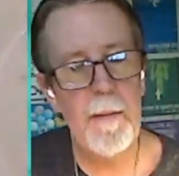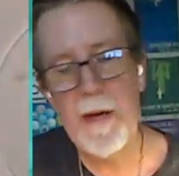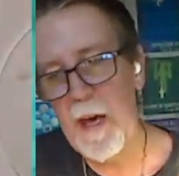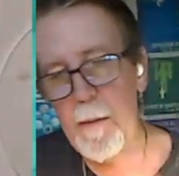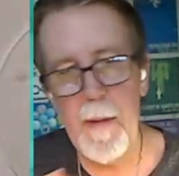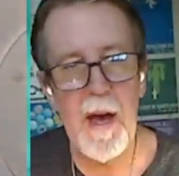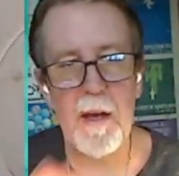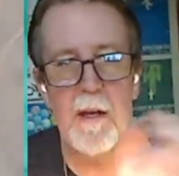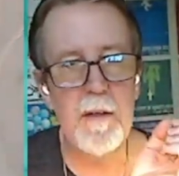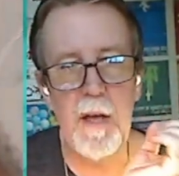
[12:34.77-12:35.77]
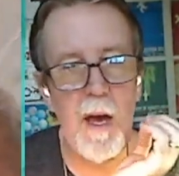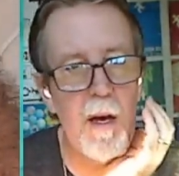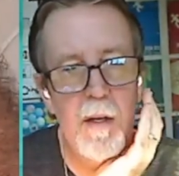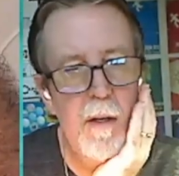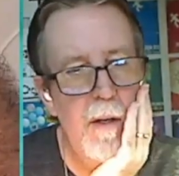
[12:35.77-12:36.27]
I came back, and
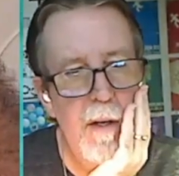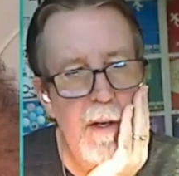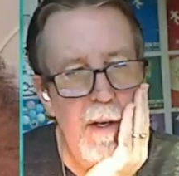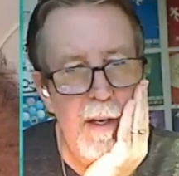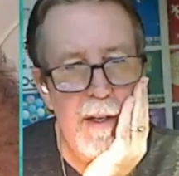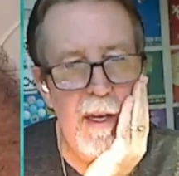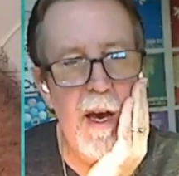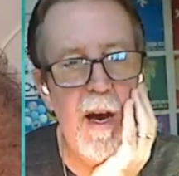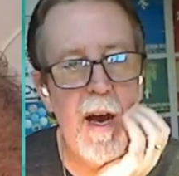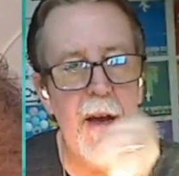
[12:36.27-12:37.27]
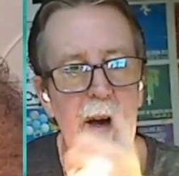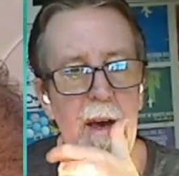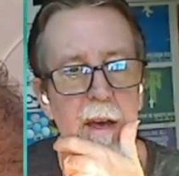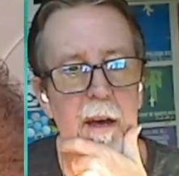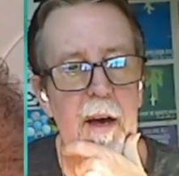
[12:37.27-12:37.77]

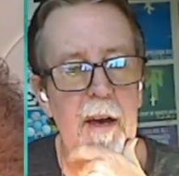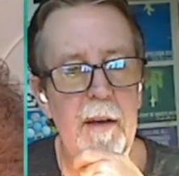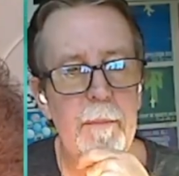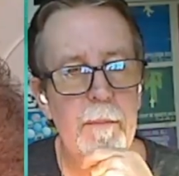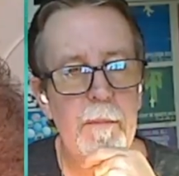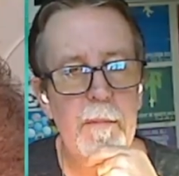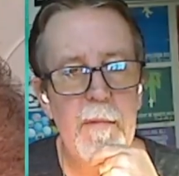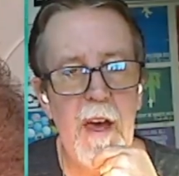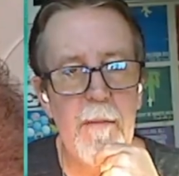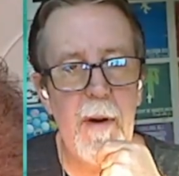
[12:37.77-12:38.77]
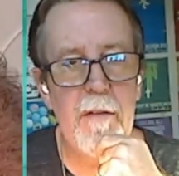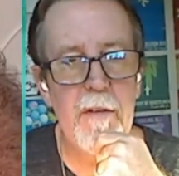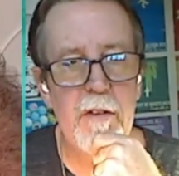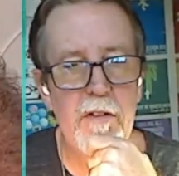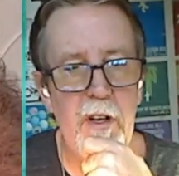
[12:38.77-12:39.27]
I gave my
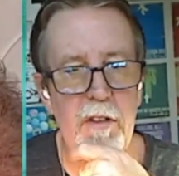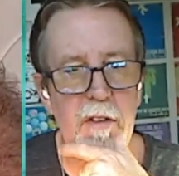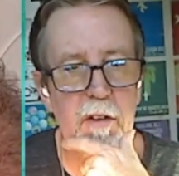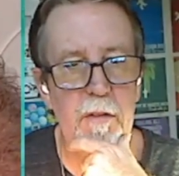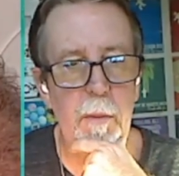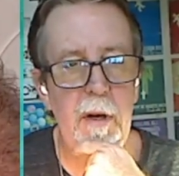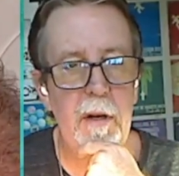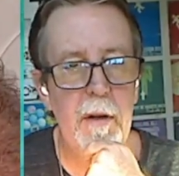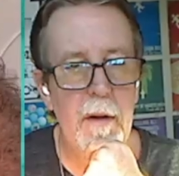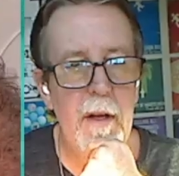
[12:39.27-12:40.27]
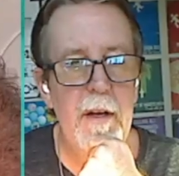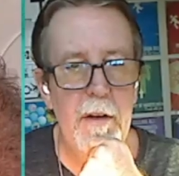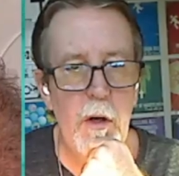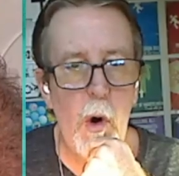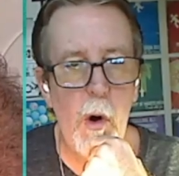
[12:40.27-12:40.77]
frustration as well.
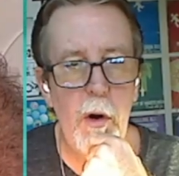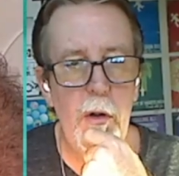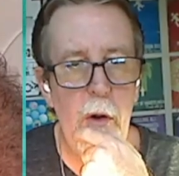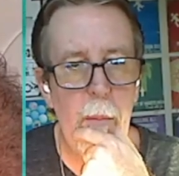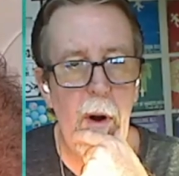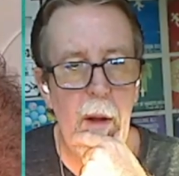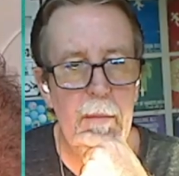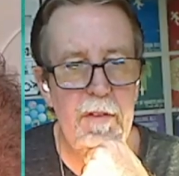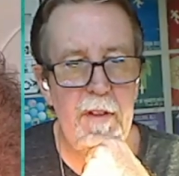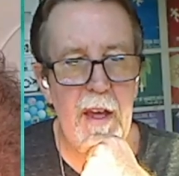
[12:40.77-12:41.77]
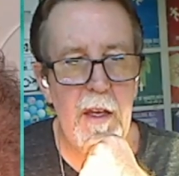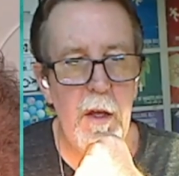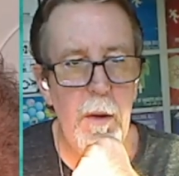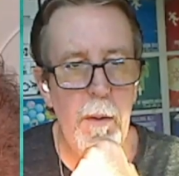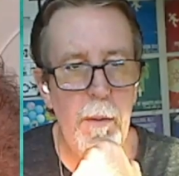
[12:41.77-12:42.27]
Coral, no problems. Thank
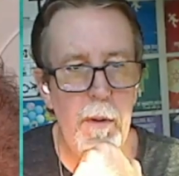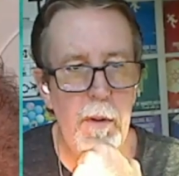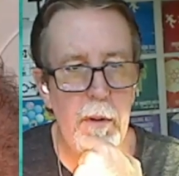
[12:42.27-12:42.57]
you.